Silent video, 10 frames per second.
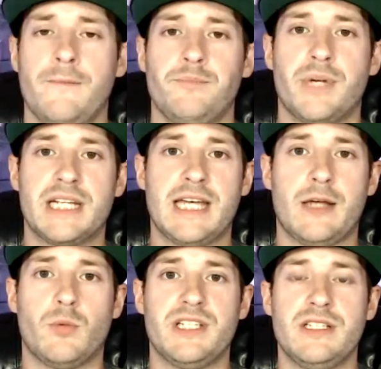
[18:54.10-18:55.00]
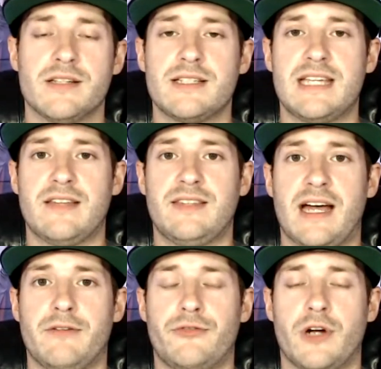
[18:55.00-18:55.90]
But again, when he doesn't get
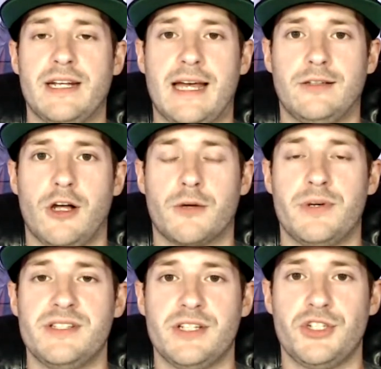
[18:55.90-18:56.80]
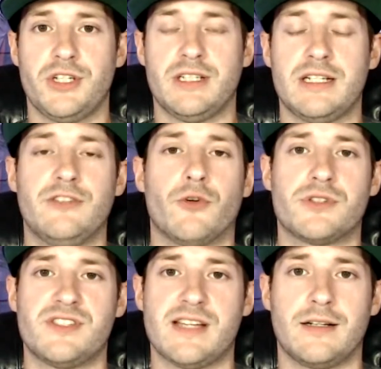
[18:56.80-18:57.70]
that front headlock position and he's forced
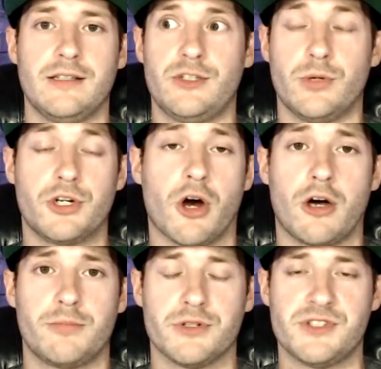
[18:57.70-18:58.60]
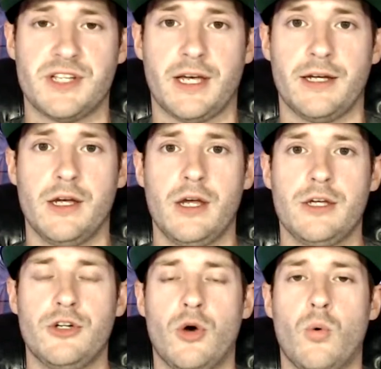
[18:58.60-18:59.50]
to settle into a guard per se,
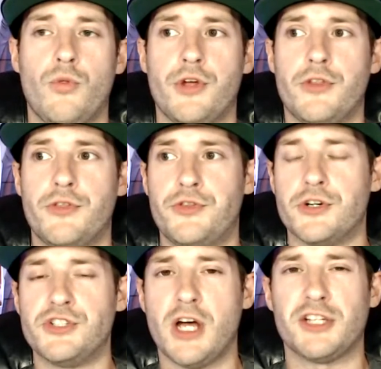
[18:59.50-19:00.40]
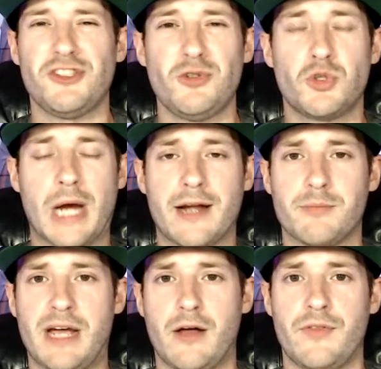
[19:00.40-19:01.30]
there's not huge ground and
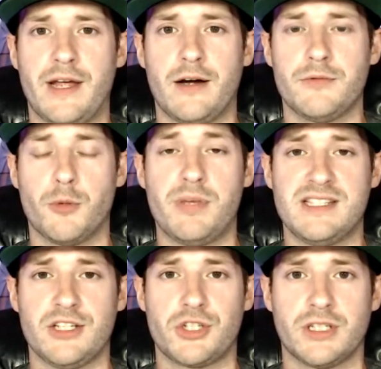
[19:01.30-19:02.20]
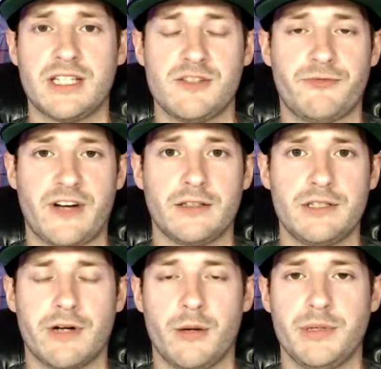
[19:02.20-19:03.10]
pound there. Positionally, he's fairly
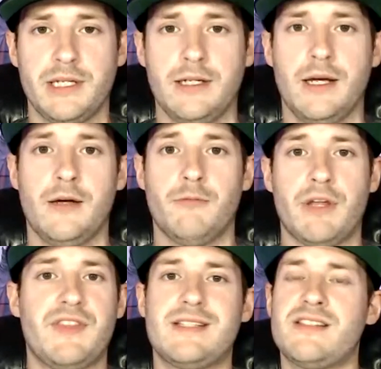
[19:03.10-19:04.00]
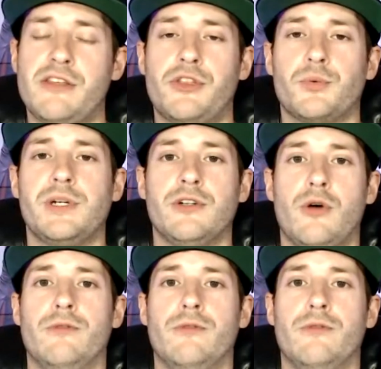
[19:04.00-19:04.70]
dominant. But this is a 3-0